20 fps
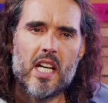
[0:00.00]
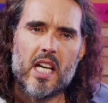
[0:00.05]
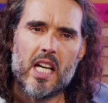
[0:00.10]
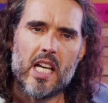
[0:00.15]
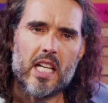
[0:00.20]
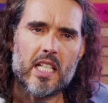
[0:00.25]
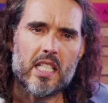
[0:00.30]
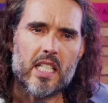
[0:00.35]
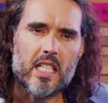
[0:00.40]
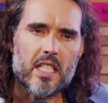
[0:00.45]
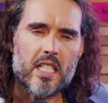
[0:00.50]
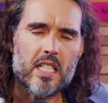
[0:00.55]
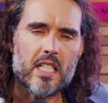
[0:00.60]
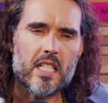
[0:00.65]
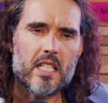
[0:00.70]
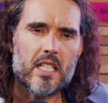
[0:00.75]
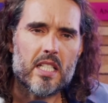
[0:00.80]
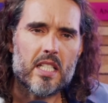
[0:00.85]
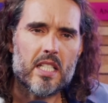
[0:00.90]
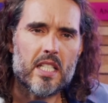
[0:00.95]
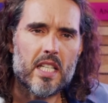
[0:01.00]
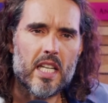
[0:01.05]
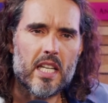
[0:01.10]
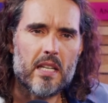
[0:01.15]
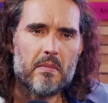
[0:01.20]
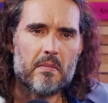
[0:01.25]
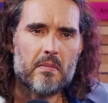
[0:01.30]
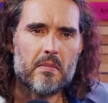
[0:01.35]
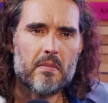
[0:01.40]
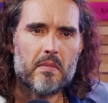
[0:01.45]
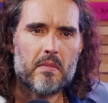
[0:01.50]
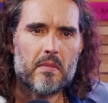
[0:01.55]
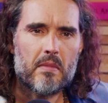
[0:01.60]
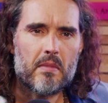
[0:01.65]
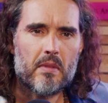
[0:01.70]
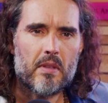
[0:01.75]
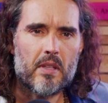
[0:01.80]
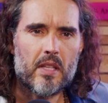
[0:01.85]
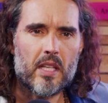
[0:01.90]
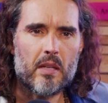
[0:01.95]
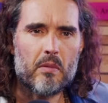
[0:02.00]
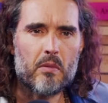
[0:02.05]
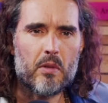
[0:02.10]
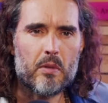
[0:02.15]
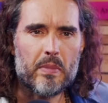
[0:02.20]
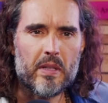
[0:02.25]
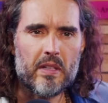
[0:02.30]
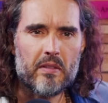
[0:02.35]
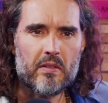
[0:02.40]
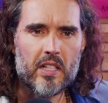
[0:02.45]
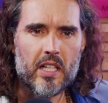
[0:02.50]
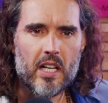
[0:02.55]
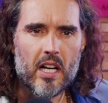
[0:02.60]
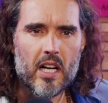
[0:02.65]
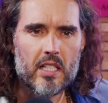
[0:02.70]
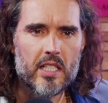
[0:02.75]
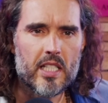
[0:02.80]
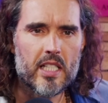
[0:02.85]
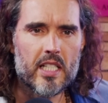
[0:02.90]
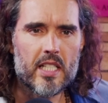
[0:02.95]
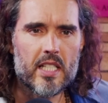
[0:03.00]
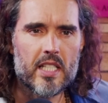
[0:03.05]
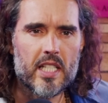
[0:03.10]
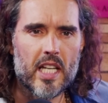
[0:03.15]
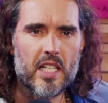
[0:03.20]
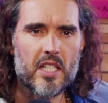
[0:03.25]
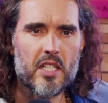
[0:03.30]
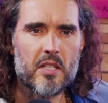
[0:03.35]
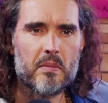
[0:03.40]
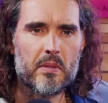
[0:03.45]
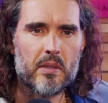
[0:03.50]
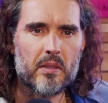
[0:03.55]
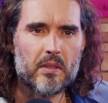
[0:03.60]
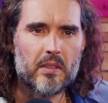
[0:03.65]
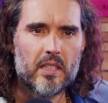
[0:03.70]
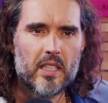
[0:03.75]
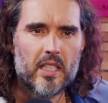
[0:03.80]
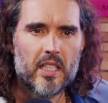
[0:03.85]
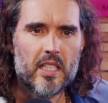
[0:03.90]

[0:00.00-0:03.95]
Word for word: It doesn't seem that it would be regarded as sensible